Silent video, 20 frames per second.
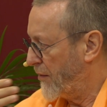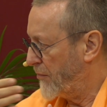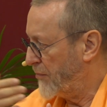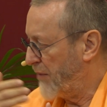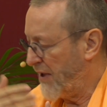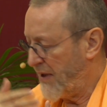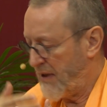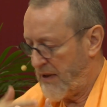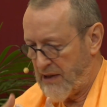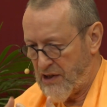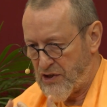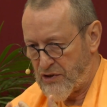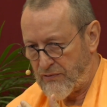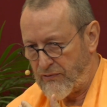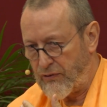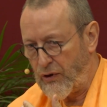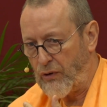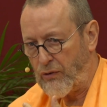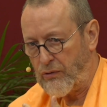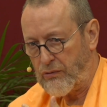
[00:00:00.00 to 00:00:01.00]
be in this
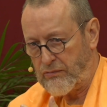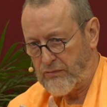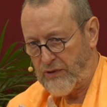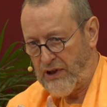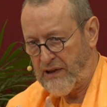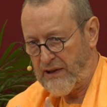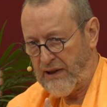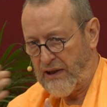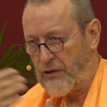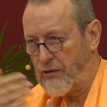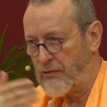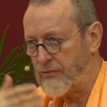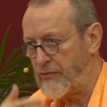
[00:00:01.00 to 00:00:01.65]
flow, that inner